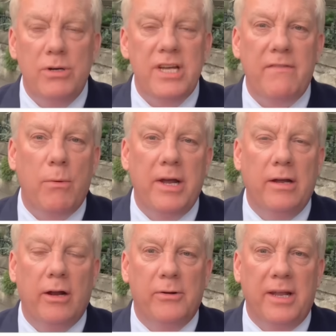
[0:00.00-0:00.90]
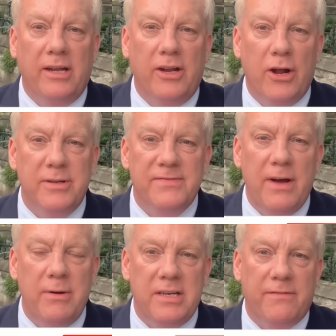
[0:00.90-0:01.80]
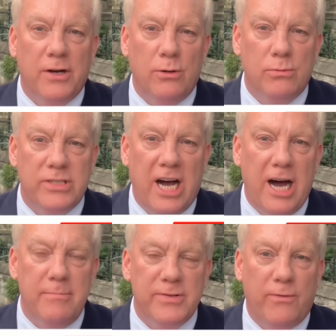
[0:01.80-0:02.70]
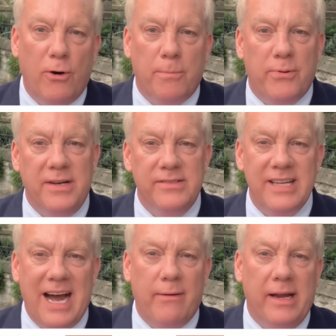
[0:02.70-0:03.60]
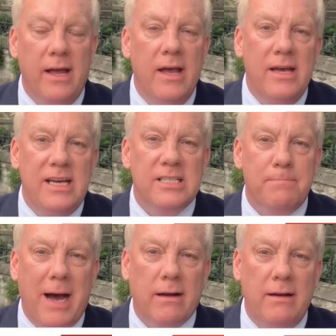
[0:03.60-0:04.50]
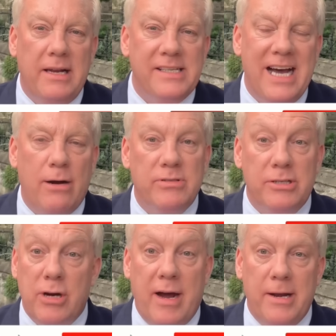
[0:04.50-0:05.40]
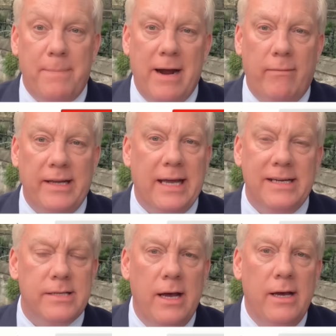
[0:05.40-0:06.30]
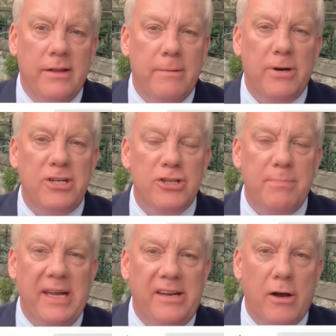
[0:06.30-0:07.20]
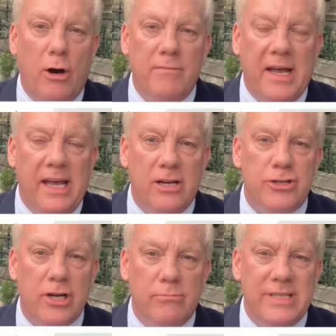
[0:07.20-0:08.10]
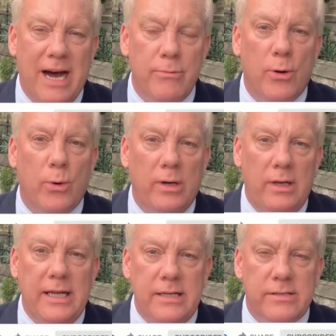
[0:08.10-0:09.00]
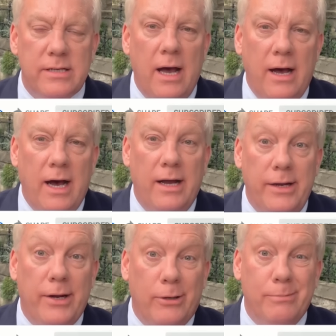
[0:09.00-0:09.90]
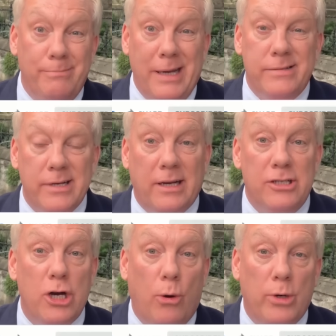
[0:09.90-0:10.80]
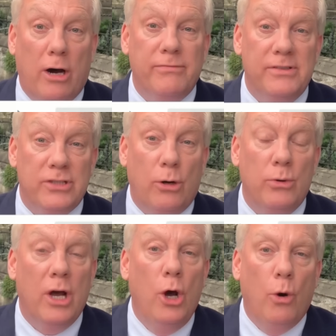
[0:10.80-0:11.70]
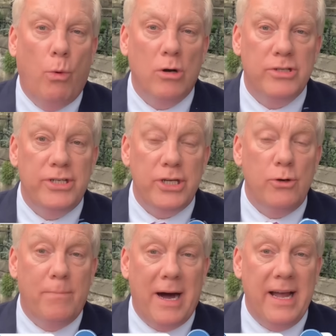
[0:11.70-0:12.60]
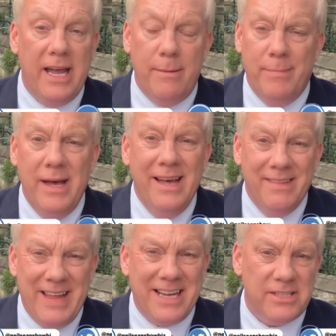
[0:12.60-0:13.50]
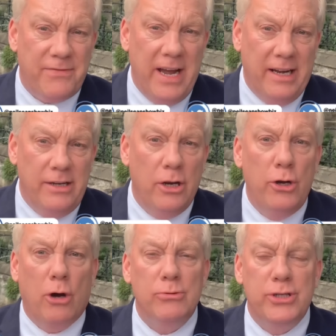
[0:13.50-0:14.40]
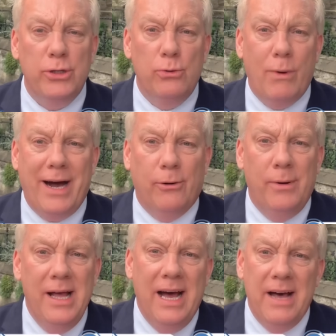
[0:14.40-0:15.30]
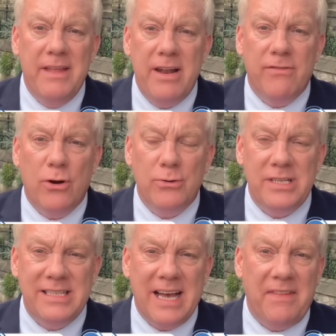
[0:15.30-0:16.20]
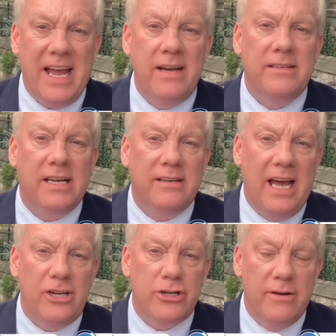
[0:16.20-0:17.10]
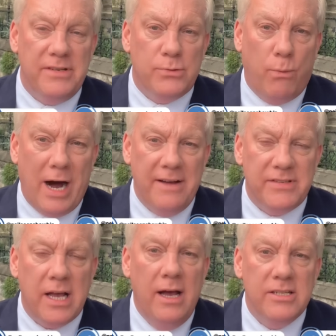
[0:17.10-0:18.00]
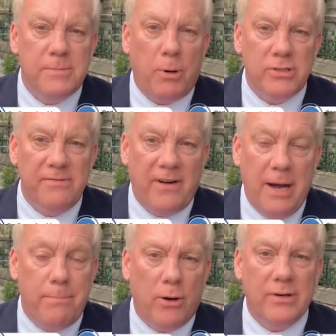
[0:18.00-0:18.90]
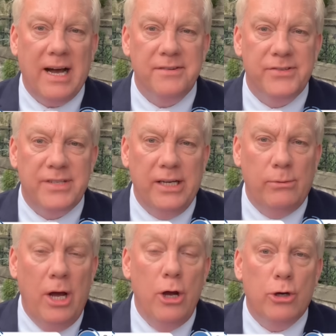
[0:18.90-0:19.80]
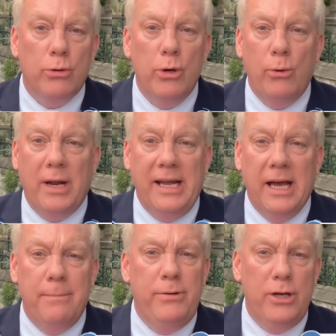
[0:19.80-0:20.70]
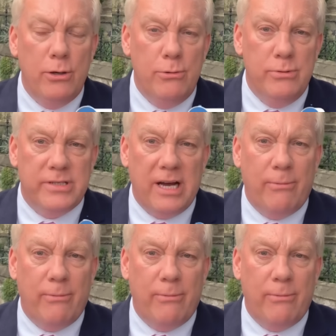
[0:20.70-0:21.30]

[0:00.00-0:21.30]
Whichever way you look at it, you know, it's very difficult times for Prince Harry. He's battling it out to try and apparently get the British media over here shut down, or at least, you know, basically told off and told what to do by him. That's failing not too well. And then, of course, he's had the indignation of his wife's Spotify podcast deal, cruelly abused